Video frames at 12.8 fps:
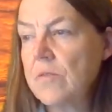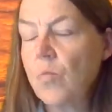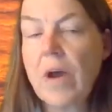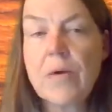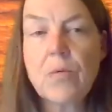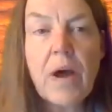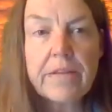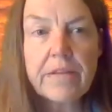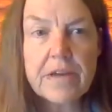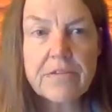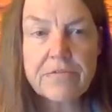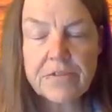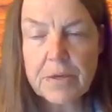
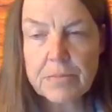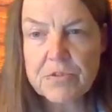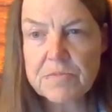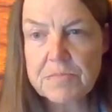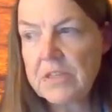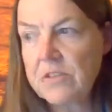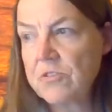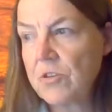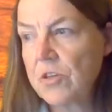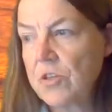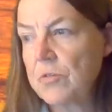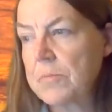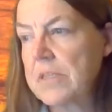wildlife numbers mean to
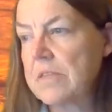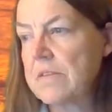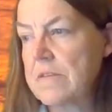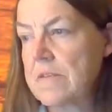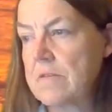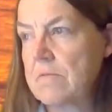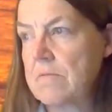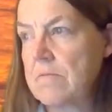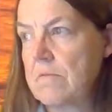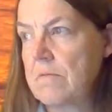humans?